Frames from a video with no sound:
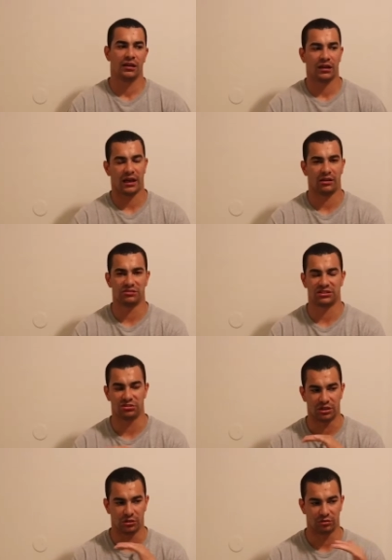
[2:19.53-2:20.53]
how it's, you
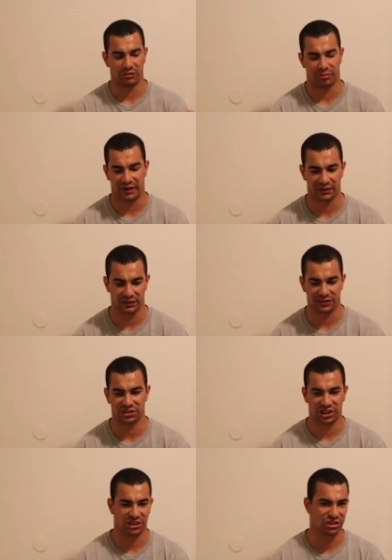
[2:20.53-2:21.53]
know, impacted and
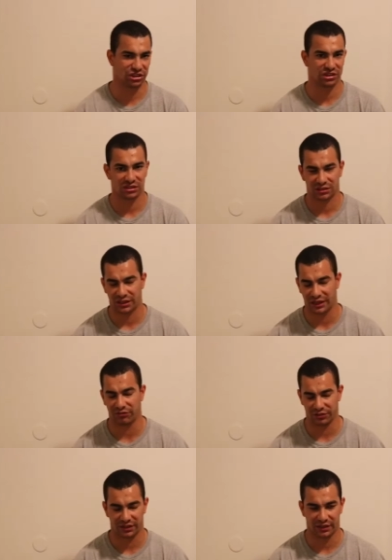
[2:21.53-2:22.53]
changed
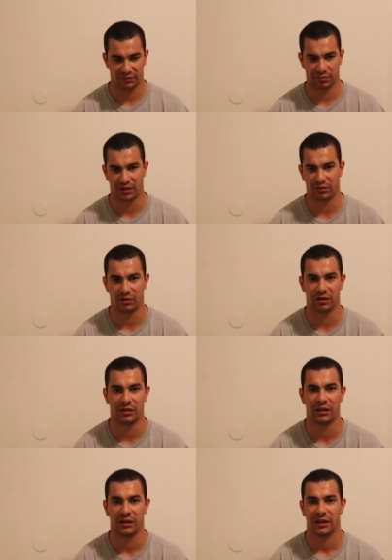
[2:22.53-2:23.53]
everything
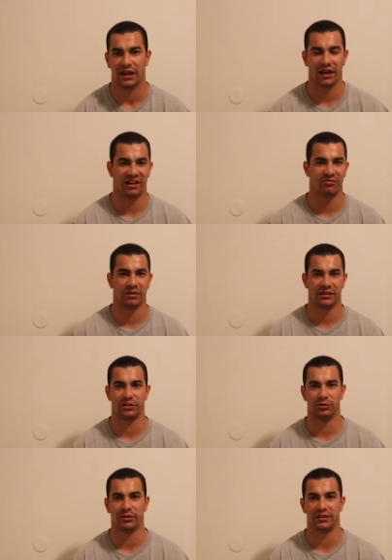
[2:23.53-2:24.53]
about how I've been
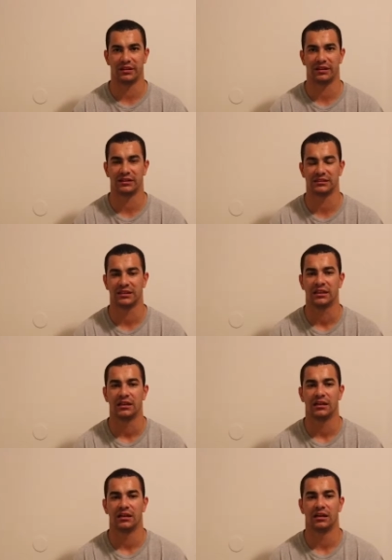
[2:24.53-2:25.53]
doing things.
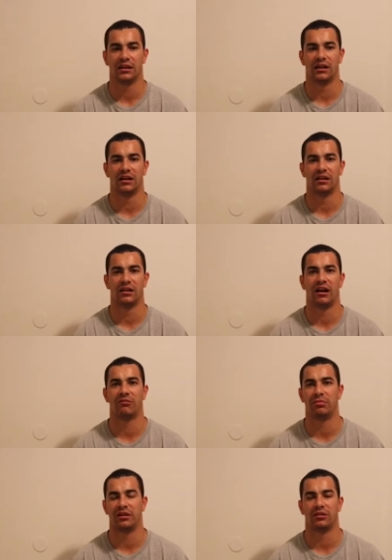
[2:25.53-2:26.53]

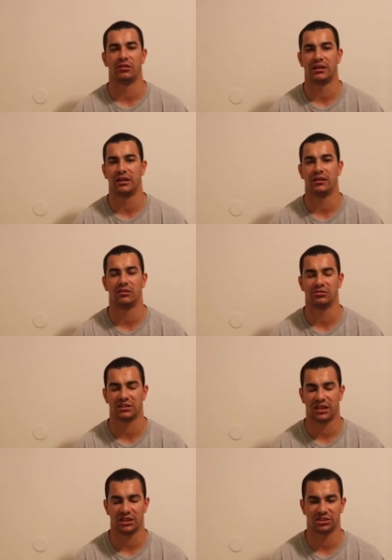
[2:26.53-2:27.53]
I've been on keto
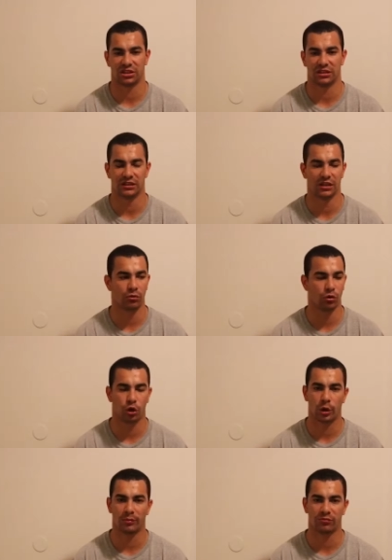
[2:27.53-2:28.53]
slash low
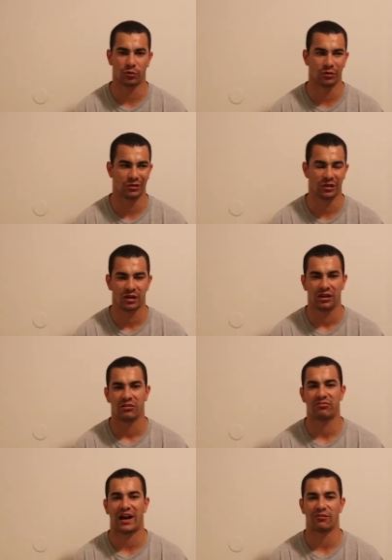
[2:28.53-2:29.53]
carb for
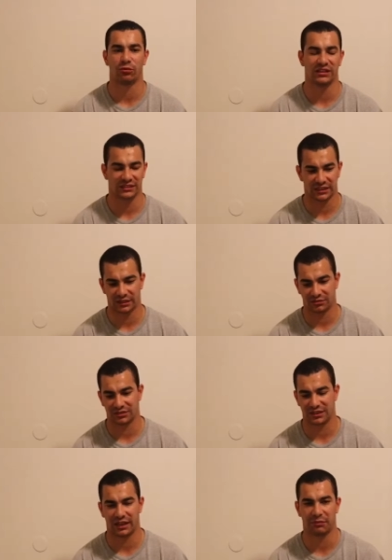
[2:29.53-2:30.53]
5 weeks now.
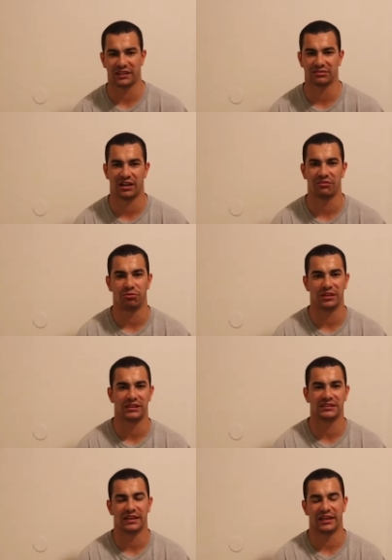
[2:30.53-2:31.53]
Today makes 5
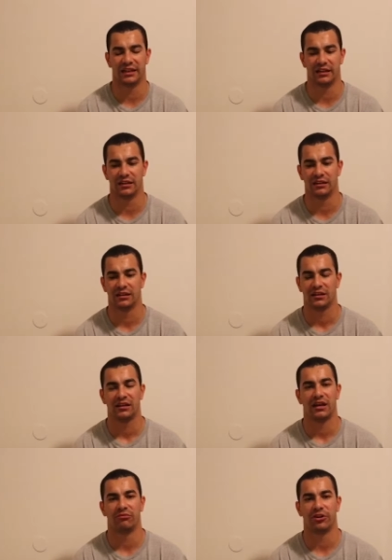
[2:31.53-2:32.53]
weeks, and
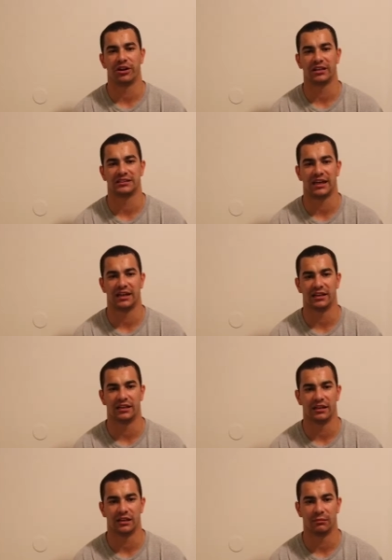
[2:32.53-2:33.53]
I'm very excited
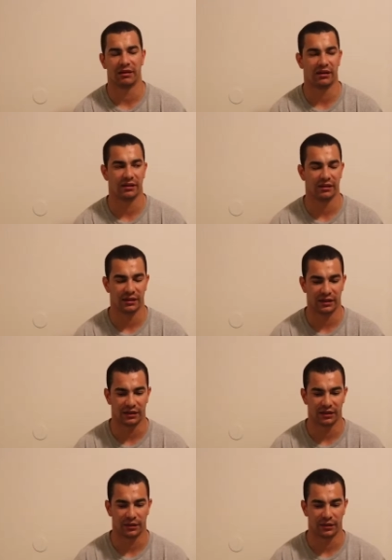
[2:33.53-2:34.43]
about it. And